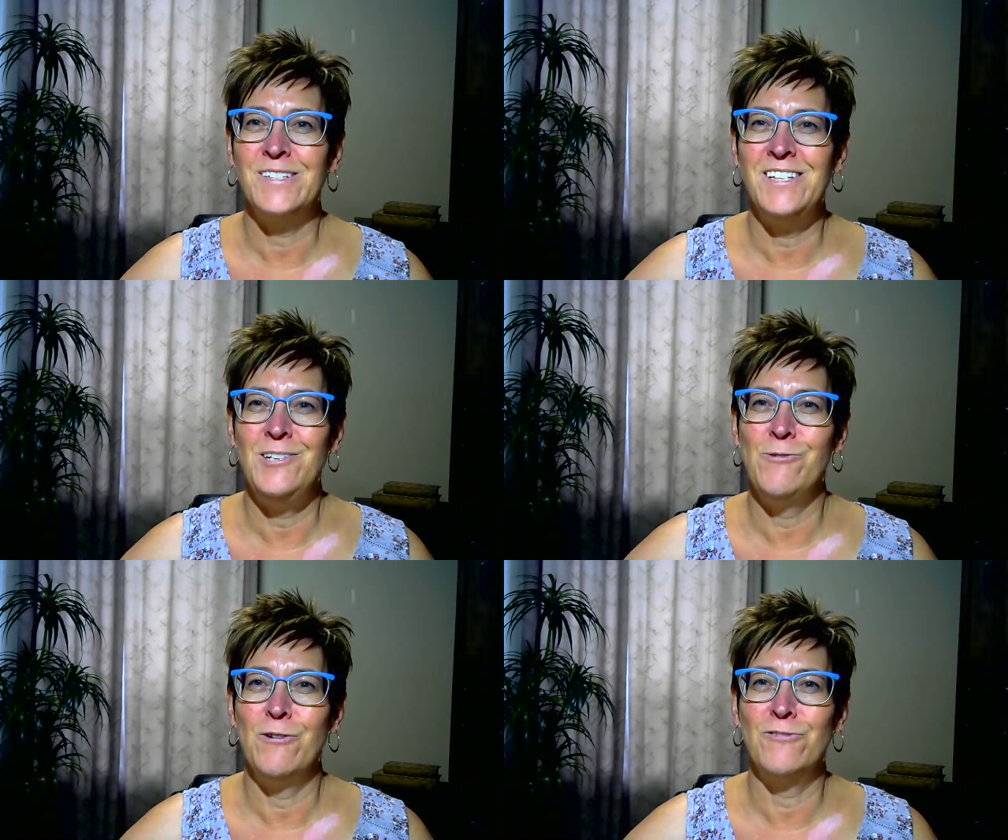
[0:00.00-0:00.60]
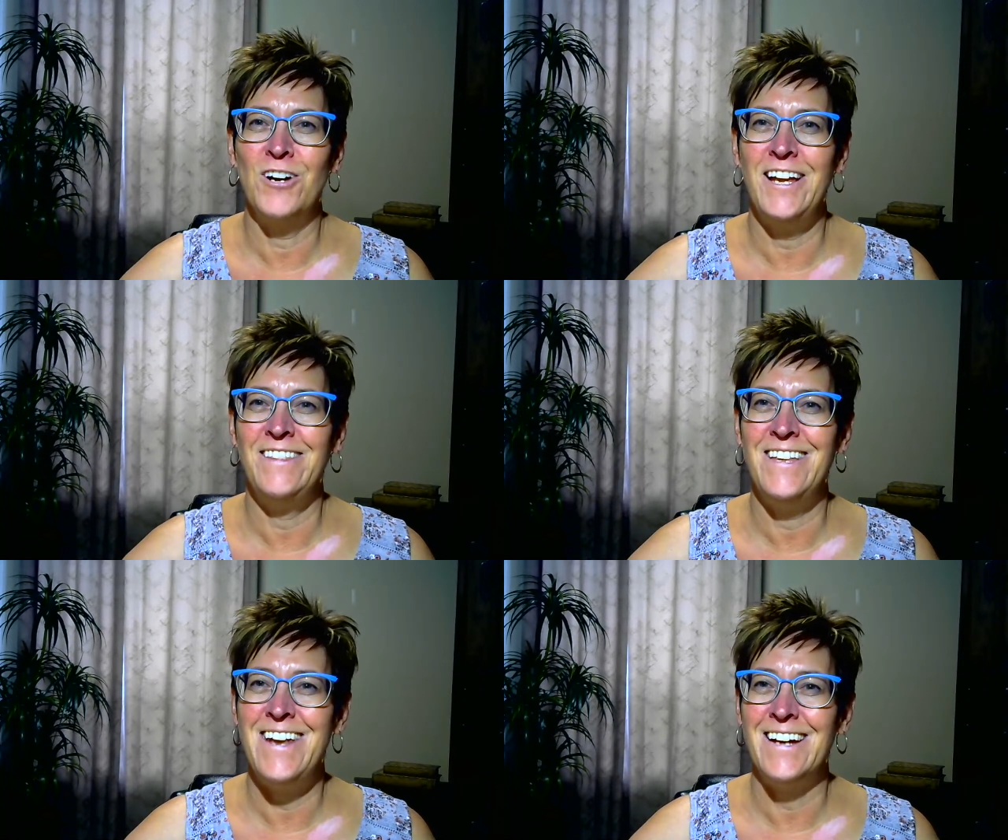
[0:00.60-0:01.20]
see you over
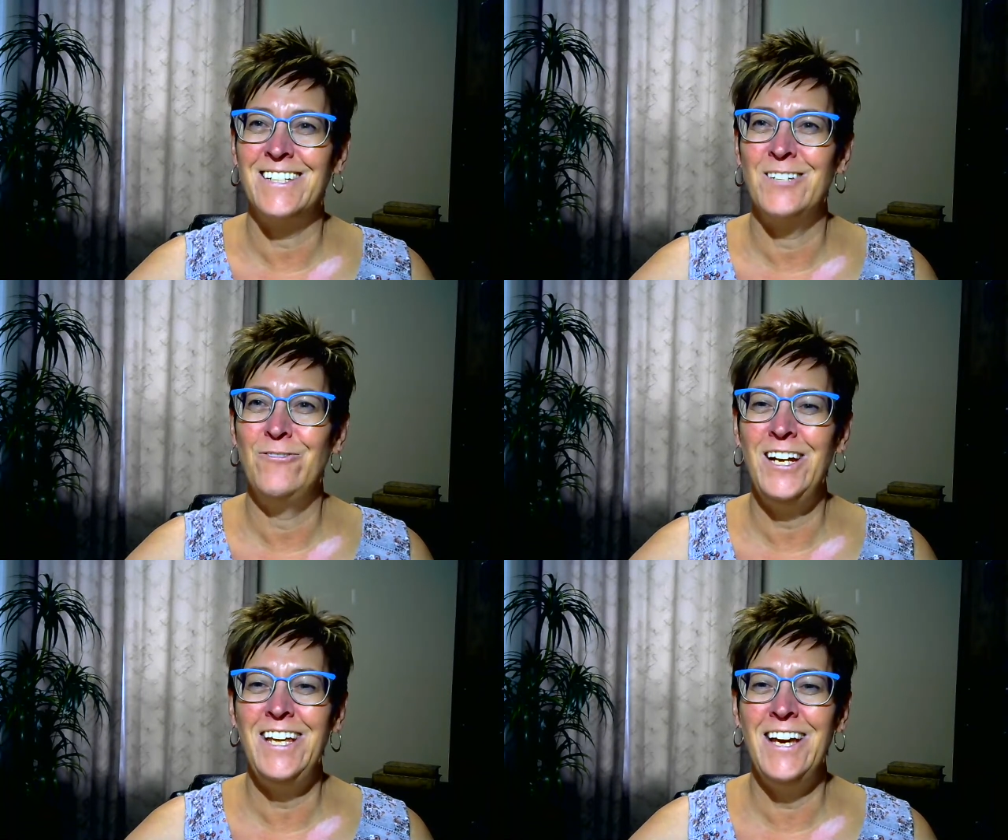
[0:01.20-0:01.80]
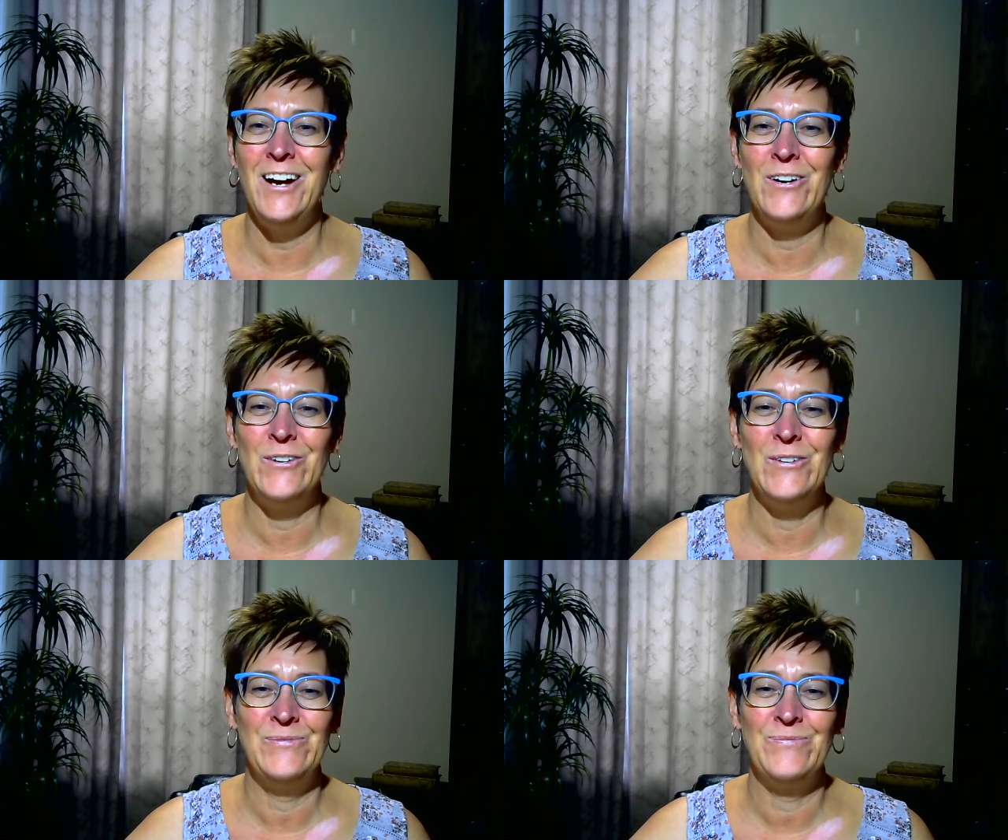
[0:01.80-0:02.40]
in the next
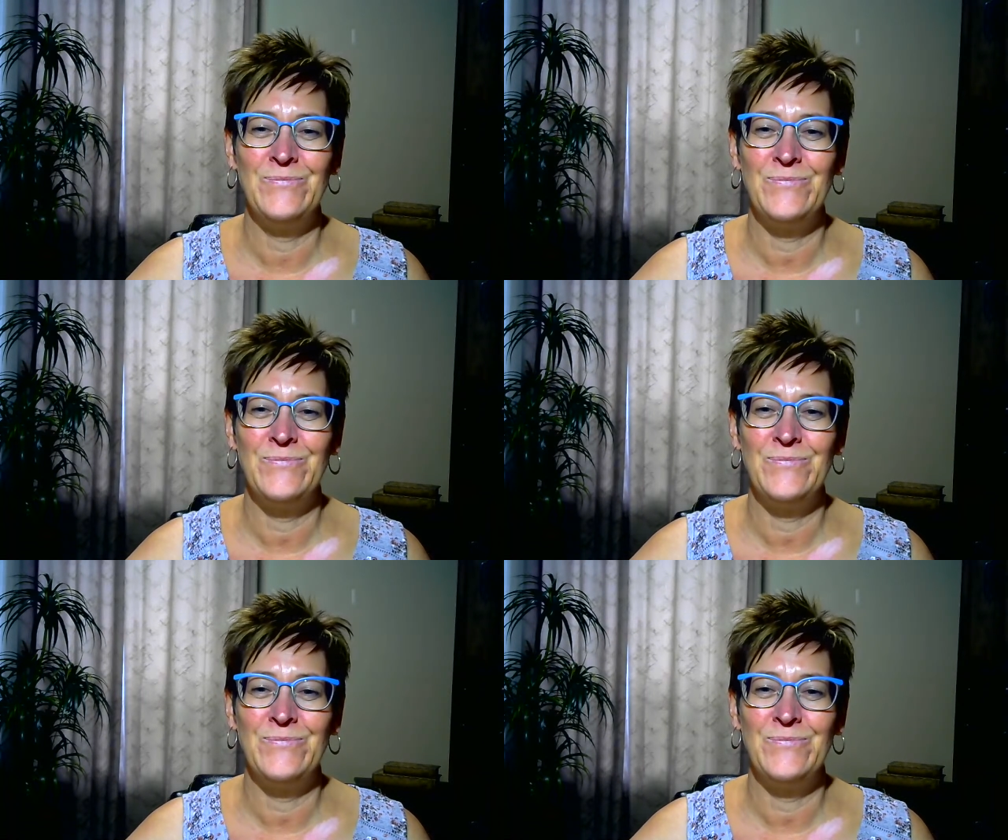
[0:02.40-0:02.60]
video.